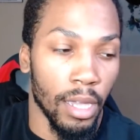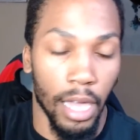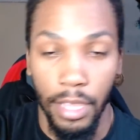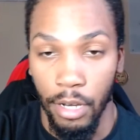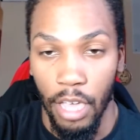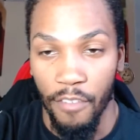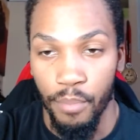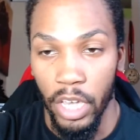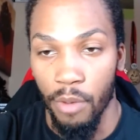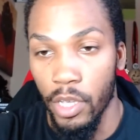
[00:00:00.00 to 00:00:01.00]
and then you have
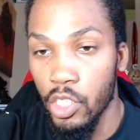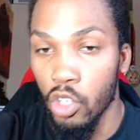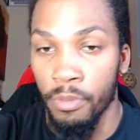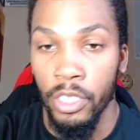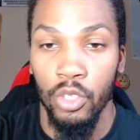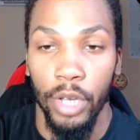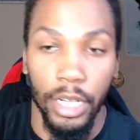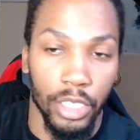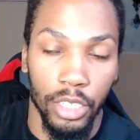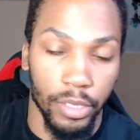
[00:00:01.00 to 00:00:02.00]
bigger muscle groups to train.
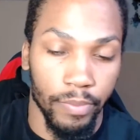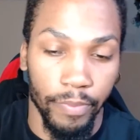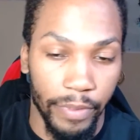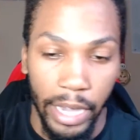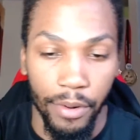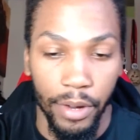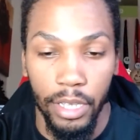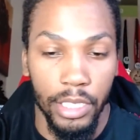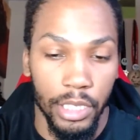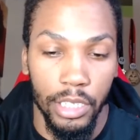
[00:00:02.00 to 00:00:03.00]
It's just very
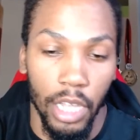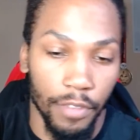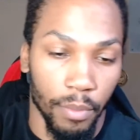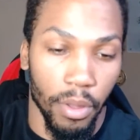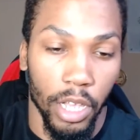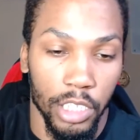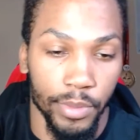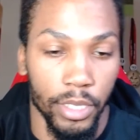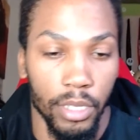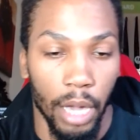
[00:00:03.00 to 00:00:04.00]
it's not even
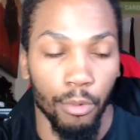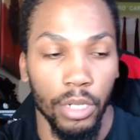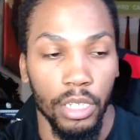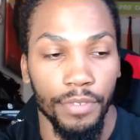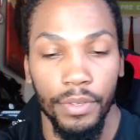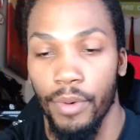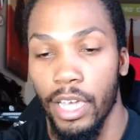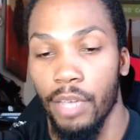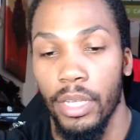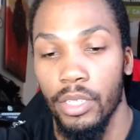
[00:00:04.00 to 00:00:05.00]
possible. I wouldn't even
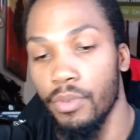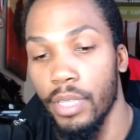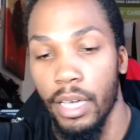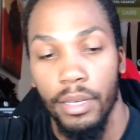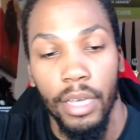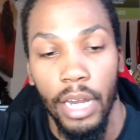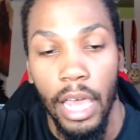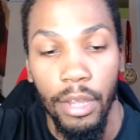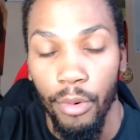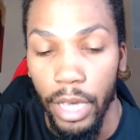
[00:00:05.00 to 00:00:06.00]
recommend doing that in
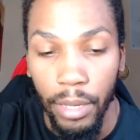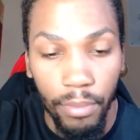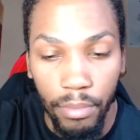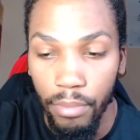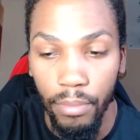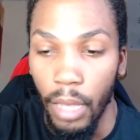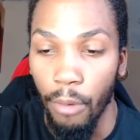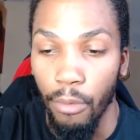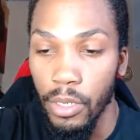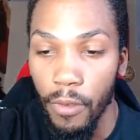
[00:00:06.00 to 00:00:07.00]
any way. I
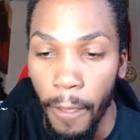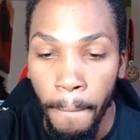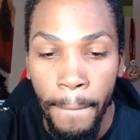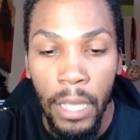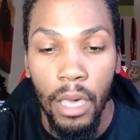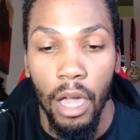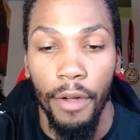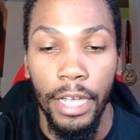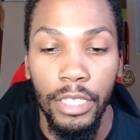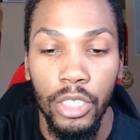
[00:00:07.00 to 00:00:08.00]
wouldn't do that. All
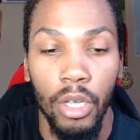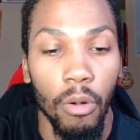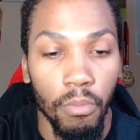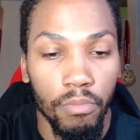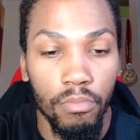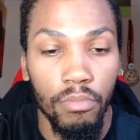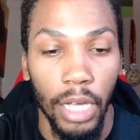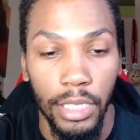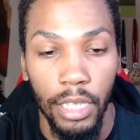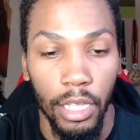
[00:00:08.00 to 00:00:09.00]
right. So
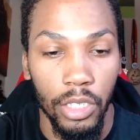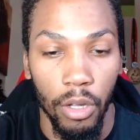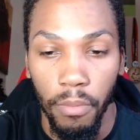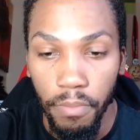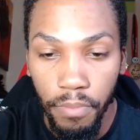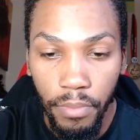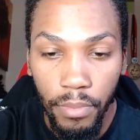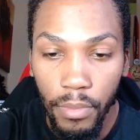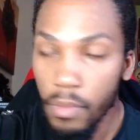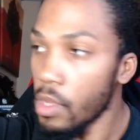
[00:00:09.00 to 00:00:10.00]
that's it. That's all.
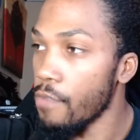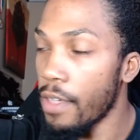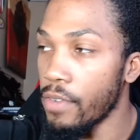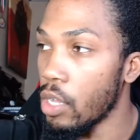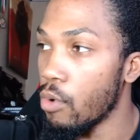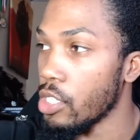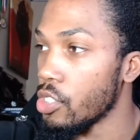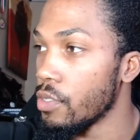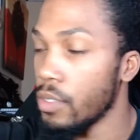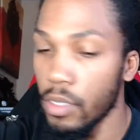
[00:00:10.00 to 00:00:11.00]
If you have any
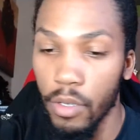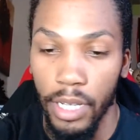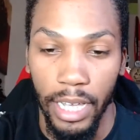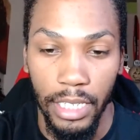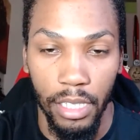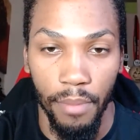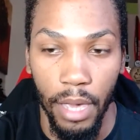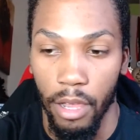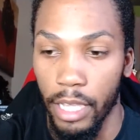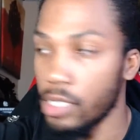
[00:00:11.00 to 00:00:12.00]
questions, you can ask them.
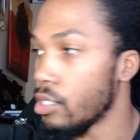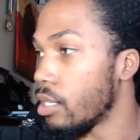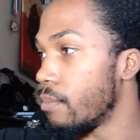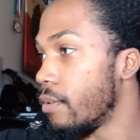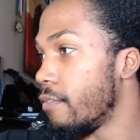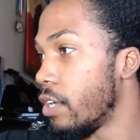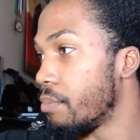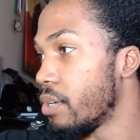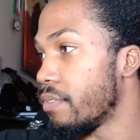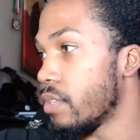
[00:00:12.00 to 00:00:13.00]
I'll answer them very
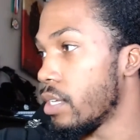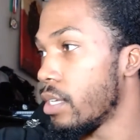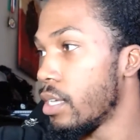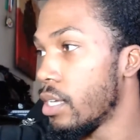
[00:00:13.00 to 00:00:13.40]
briefly.